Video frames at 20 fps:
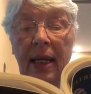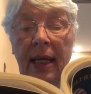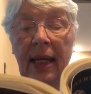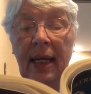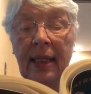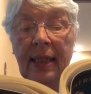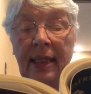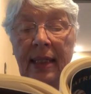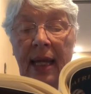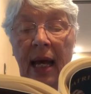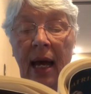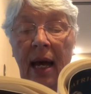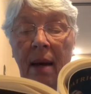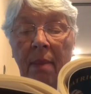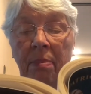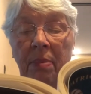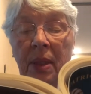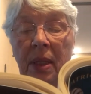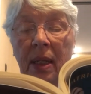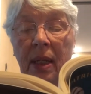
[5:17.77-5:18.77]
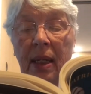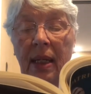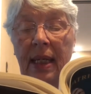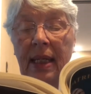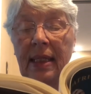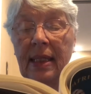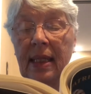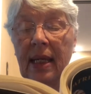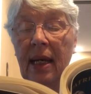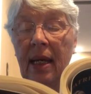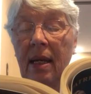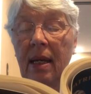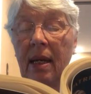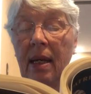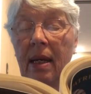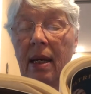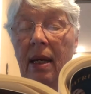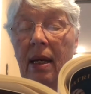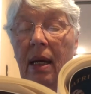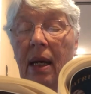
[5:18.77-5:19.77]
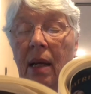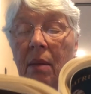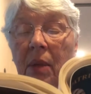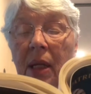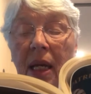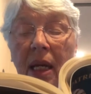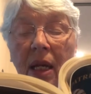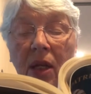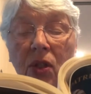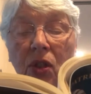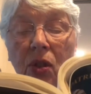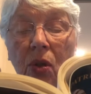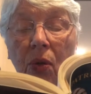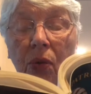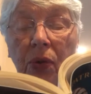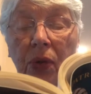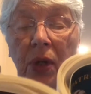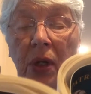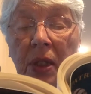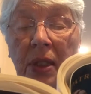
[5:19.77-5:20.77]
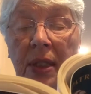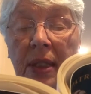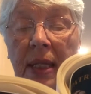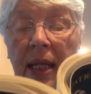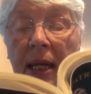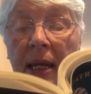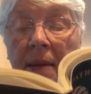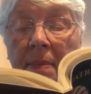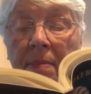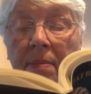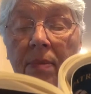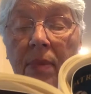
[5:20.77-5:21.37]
except, he said, I'm getting so thirsty.